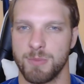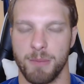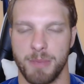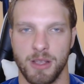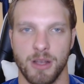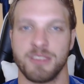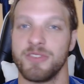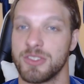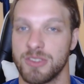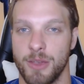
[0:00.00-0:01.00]
but because of
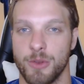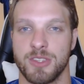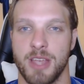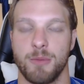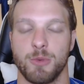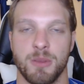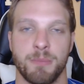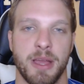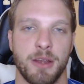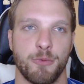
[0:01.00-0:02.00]
his skill set was a
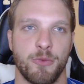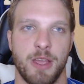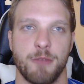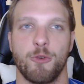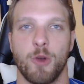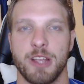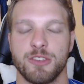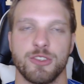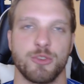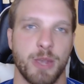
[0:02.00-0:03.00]
better fit for our
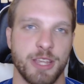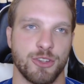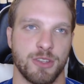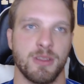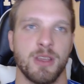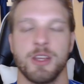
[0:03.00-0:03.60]
situation.